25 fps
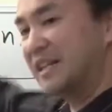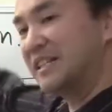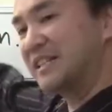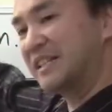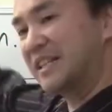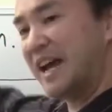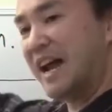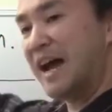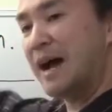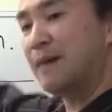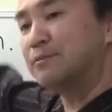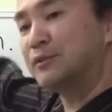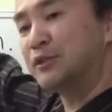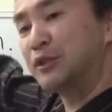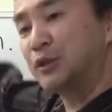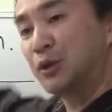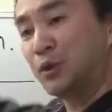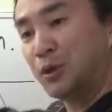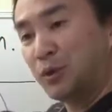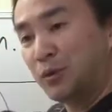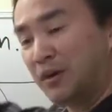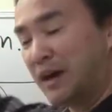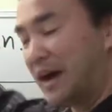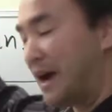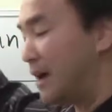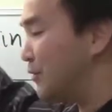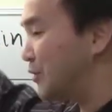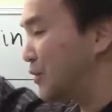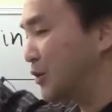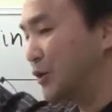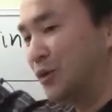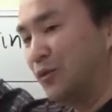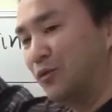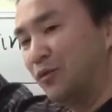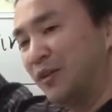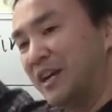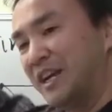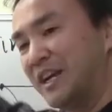is
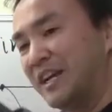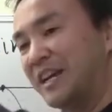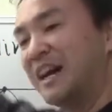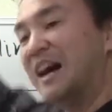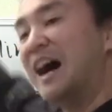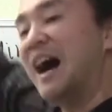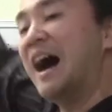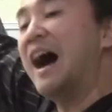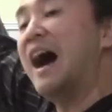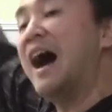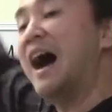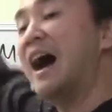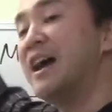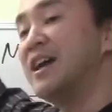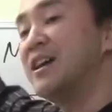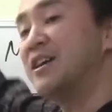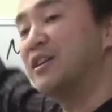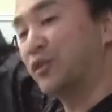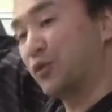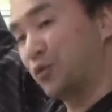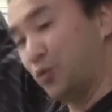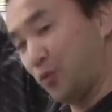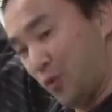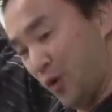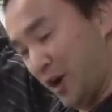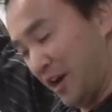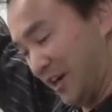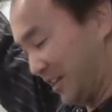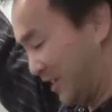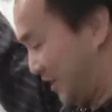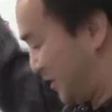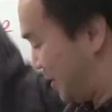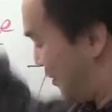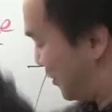absolutely the highest one.